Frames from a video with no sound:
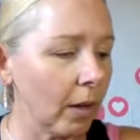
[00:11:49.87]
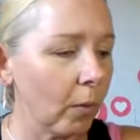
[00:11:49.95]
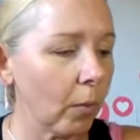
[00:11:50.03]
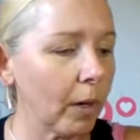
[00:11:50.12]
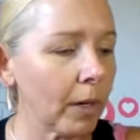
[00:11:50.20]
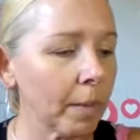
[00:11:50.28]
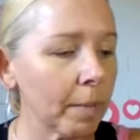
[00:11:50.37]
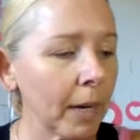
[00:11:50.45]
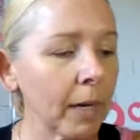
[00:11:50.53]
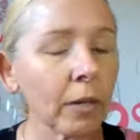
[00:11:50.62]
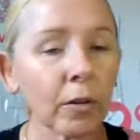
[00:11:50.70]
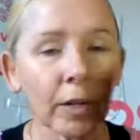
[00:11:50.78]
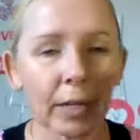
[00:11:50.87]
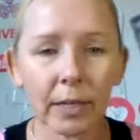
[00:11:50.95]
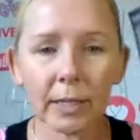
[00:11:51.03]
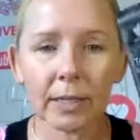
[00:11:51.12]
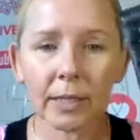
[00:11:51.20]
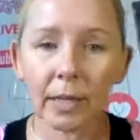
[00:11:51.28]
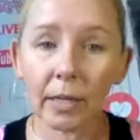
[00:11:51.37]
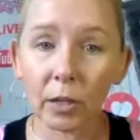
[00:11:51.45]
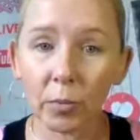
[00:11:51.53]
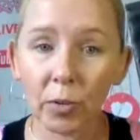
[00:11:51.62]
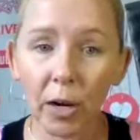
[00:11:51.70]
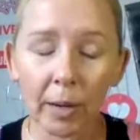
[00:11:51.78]
one of the main ingredients in
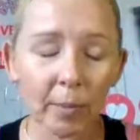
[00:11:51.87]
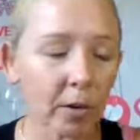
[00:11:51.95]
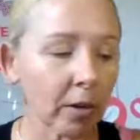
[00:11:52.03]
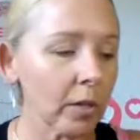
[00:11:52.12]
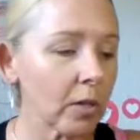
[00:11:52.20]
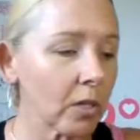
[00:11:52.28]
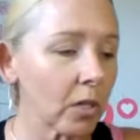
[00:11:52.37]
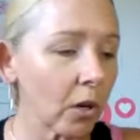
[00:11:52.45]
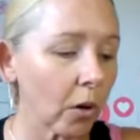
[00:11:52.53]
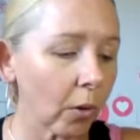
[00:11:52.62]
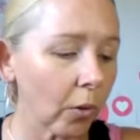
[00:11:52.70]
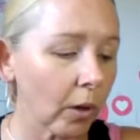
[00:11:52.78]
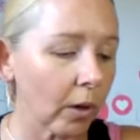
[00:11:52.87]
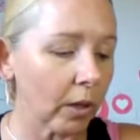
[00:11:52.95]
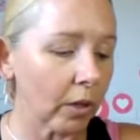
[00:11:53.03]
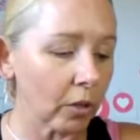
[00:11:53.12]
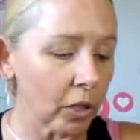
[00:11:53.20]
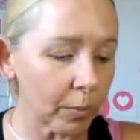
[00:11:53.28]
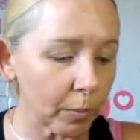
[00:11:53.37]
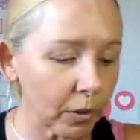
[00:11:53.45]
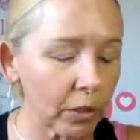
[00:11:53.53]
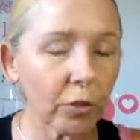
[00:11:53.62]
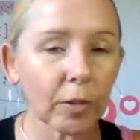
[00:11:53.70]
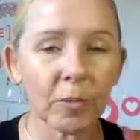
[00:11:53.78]
your primer. So your
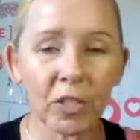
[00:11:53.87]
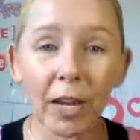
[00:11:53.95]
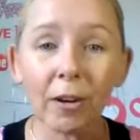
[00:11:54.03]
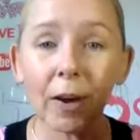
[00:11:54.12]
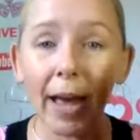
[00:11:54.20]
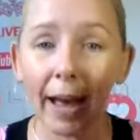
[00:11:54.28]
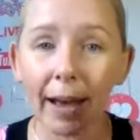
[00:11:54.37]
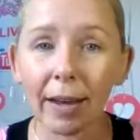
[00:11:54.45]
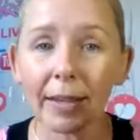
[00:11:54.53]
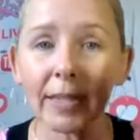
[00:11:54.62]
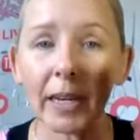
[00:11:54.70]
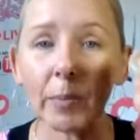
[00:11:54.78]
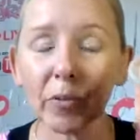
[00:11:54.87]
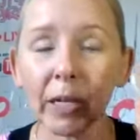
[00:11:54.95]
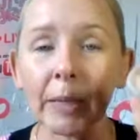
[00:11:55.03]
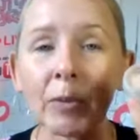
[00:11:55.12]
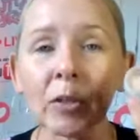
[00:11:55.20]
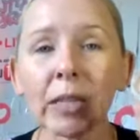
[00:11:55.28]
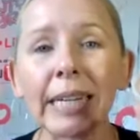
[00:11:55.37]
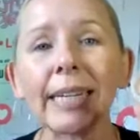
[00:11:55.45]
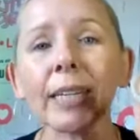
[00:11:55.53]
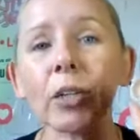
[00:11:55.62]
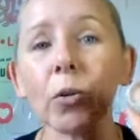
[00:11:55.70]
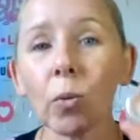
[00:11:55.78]
splurge cream shadow has a
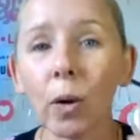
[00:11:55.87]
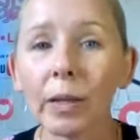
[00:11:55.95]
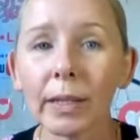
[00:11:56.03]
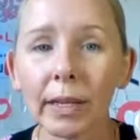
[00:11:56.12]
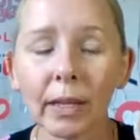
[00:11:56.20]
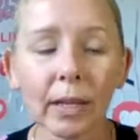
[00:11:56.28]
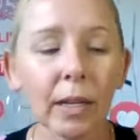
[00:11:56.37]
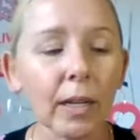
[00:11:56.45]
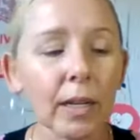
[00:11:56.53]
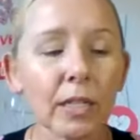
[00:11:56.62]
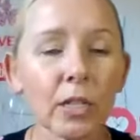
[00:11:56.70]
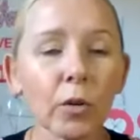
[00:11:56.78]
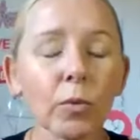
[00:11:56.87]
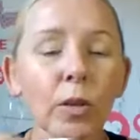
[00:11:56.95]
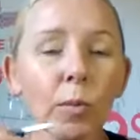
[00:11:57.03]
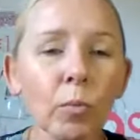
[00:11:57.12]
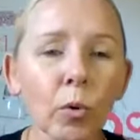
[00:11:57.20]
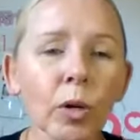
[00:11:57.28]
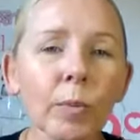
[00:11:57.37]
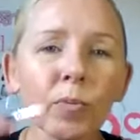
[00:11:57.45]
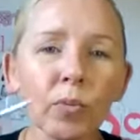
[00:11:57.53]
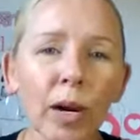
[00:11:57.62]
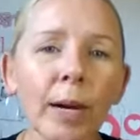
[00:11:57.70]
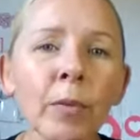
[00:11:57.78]
primer-like quality so the more
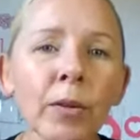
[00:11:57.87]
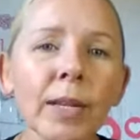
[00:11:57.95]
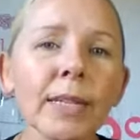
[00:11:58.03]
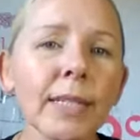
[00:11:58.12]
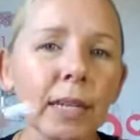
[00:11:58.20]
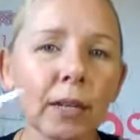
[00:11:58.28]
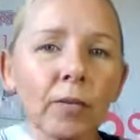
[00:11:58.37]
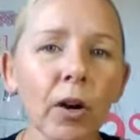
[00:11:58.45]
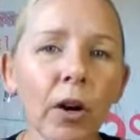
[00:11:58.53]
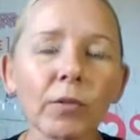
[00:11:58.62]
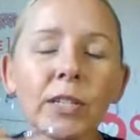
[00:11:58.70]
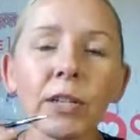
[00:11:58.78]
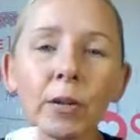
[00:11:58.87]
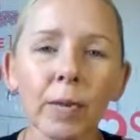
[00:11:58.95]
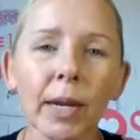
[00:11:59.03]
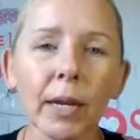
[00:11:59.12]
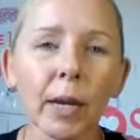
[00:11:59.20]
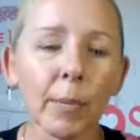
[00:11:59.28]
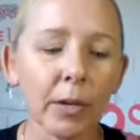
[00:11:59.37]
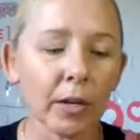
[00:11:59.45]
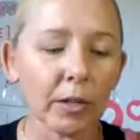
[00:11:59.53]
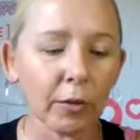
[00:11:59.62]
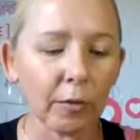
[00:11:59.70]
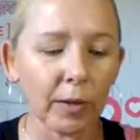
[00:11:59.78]
primer that's involved in your makeup and on your